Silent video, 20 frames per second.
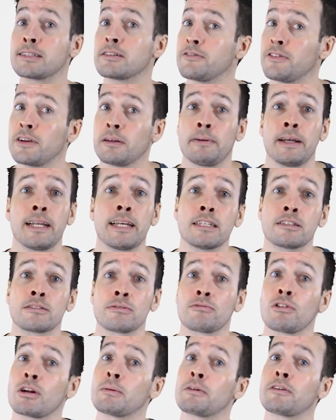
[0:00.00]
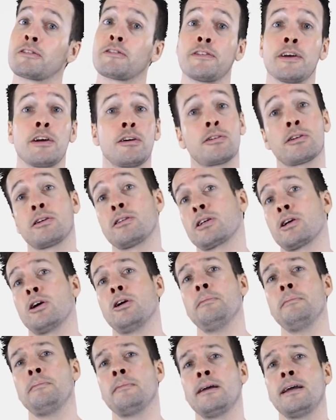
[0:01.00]
I'm Philip English from
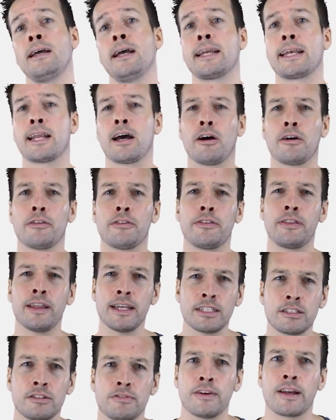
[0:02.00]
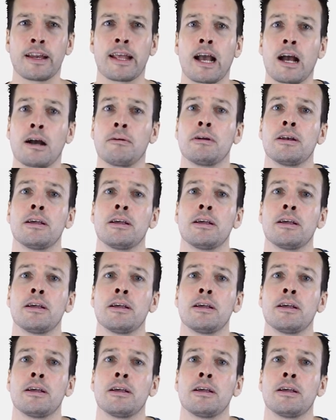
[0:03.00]
Now on this video,